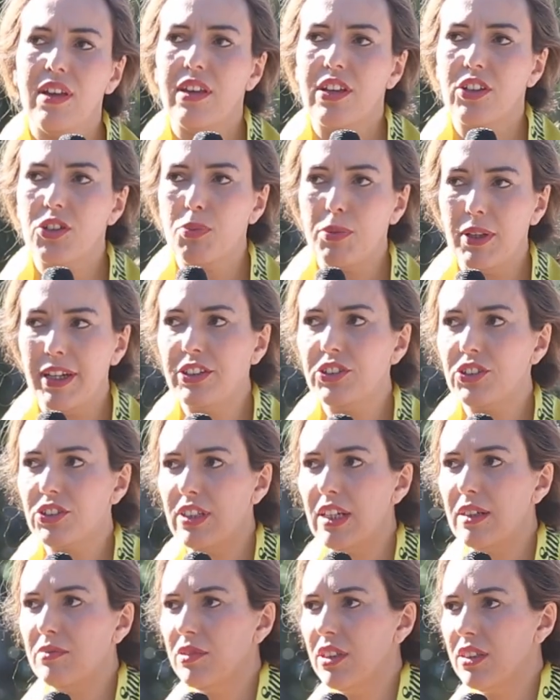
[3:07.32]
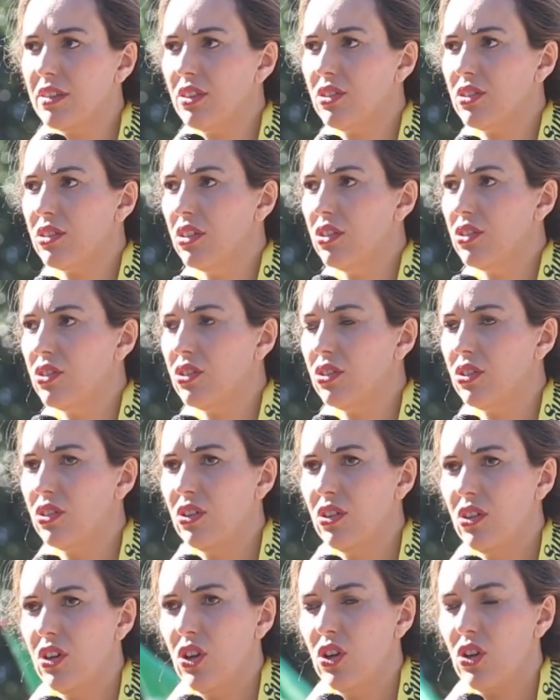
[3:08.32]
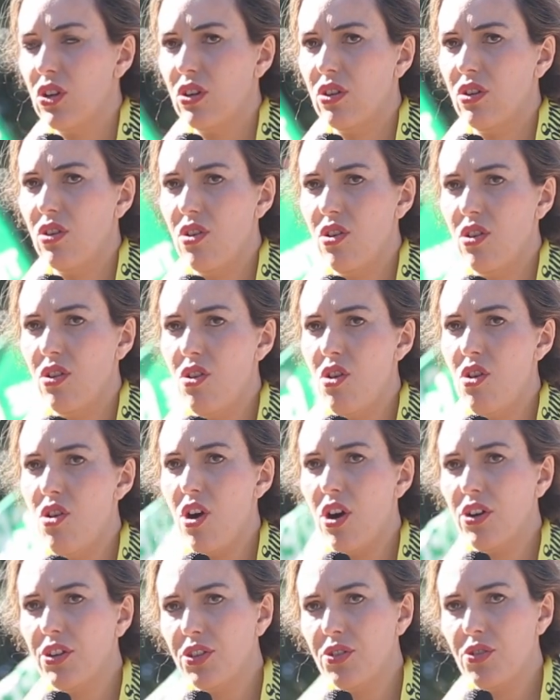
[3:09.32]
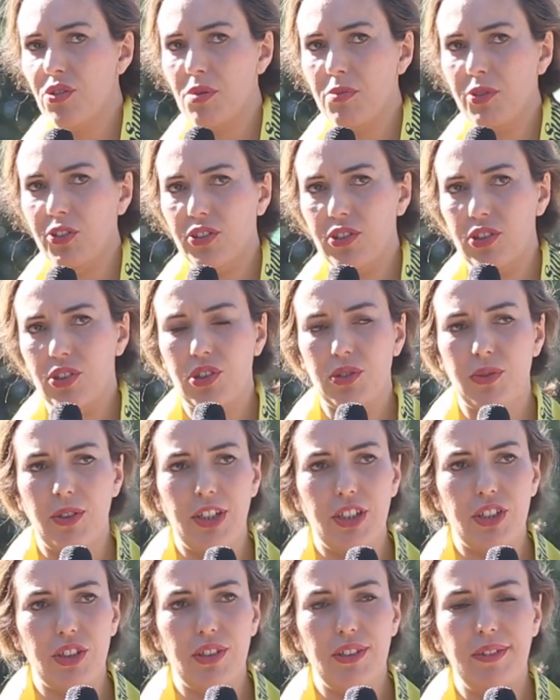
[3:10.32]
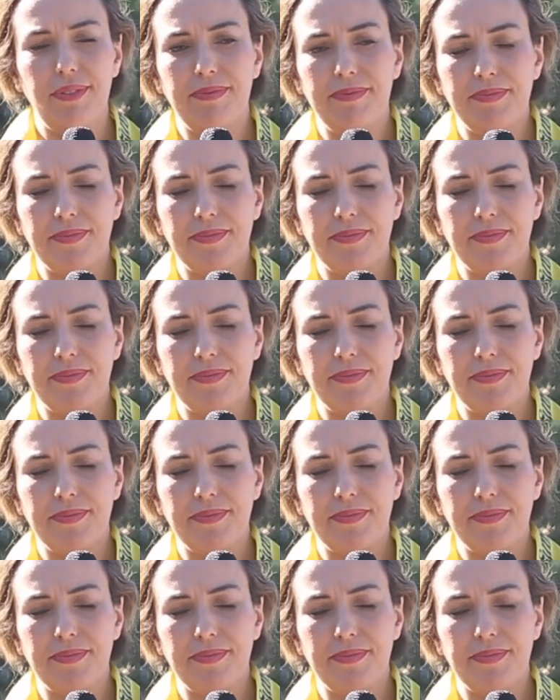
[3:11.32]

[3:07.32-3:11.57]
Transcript: explain to them that this is not a normal situation,